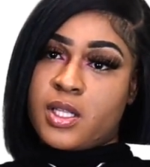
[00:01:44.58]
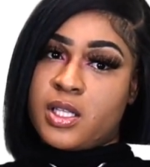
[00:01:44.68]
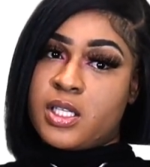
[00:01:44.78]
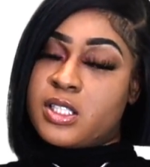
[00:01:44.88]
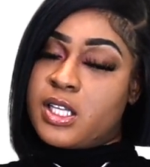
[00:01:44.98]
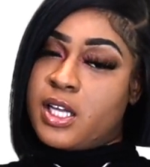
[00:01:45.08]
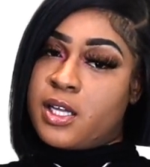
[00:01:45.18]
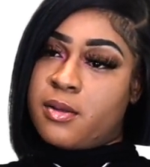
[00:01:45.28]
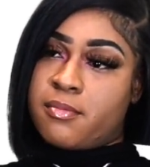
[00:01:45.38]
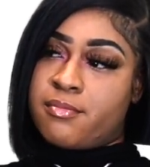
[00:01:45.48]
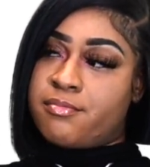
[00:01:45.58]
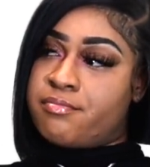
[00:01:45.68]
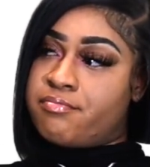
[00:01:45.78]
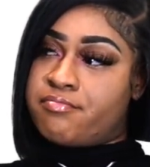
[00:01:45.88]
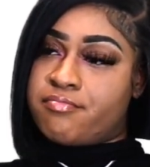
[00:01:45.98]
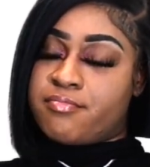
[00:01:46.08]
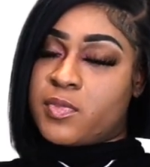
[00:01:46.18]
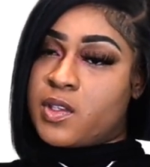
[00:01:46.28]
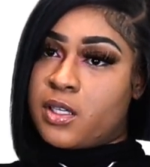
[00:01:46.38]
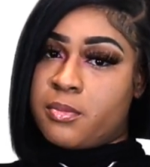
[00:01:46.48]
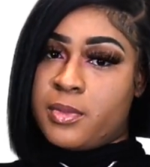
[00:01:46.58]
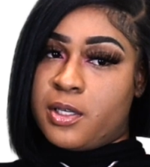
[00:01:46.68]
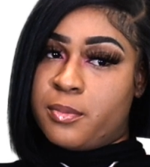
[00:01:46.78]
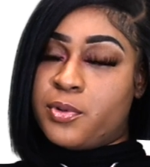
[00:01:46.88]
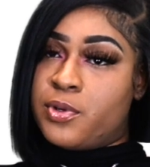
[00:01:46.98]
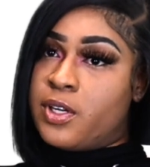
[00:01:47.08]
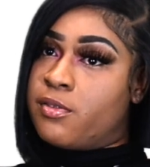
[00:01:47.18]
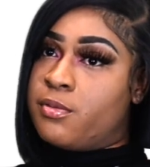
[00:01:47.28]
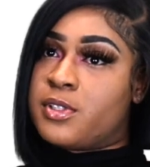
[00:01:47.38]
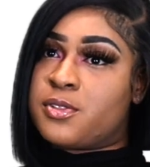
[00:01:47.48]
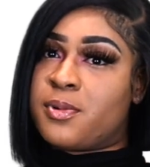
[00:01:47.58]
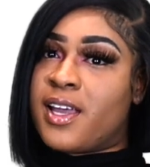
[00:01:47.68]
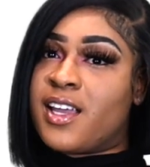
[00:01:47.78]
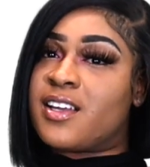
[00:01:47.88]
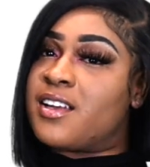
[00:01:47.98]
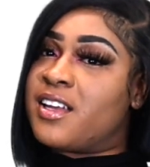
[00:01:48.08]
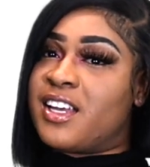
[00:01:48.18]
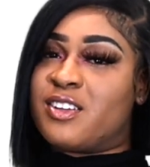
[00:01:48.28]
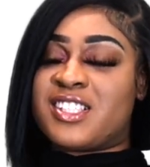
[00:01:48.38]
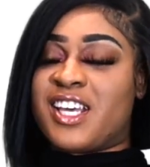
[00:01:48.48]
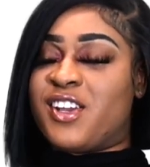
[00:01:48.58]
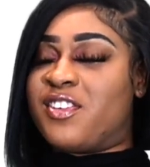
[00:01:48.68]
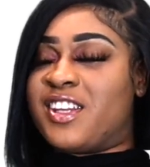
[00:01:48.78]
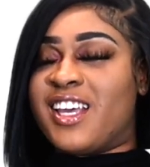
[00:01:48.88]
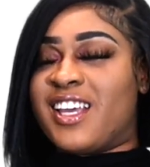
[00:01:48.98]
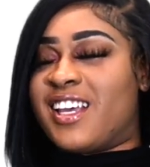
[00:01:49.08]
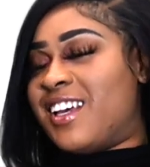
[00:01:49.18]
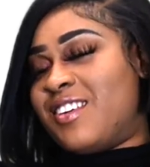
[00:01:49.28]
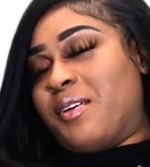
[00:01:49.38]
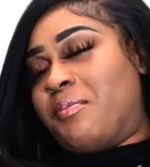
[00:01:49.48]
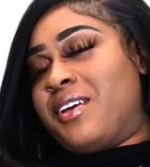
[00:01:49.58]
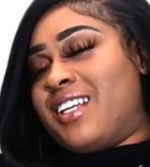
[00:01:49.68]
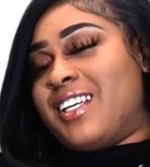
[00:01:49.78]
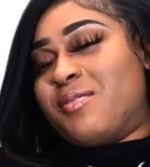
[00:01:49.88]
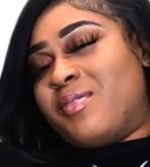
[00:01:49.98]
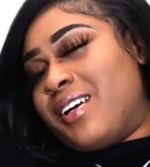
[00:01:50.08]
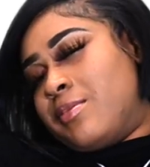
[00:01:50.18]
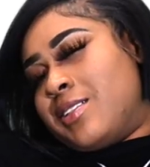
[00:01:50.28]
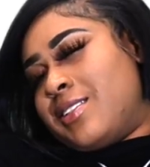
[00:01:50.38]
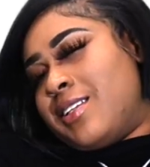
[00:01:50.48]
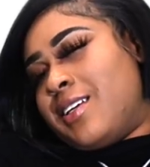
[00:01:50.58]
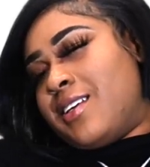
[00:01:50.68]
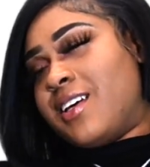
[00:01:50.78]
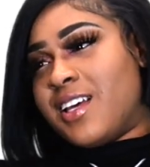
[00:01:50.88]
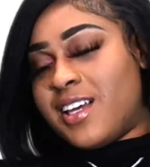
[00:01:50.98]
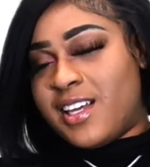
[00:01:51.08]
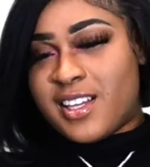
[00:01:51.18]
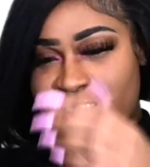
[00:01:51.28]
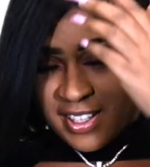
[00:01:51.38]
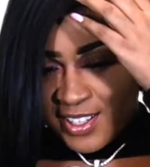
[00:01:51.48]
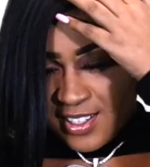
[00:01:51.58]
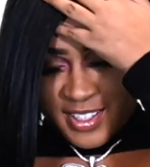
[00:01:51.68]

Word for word: This time, I'm getting pulled every which way. I ain't mm-hmm. gonna say everything. Gonna be they gonna pop out.